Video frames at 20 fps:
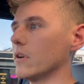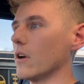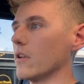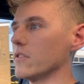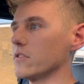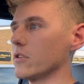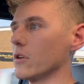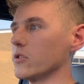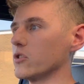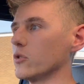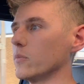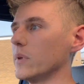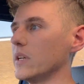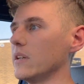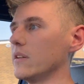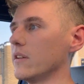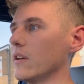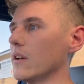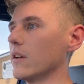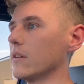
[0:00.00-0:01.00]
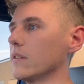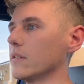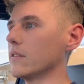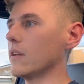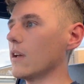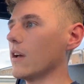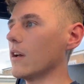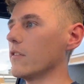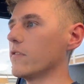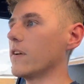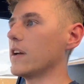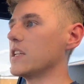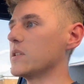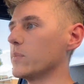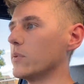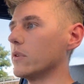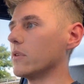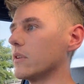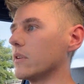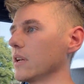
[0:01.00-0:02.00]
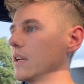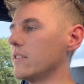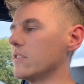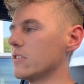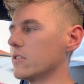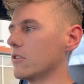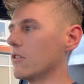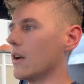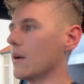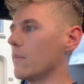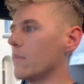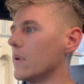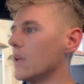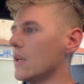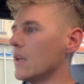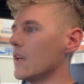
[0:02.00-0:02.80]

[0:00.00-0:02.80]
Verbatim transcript: on social media uh, Facebook, Instagram,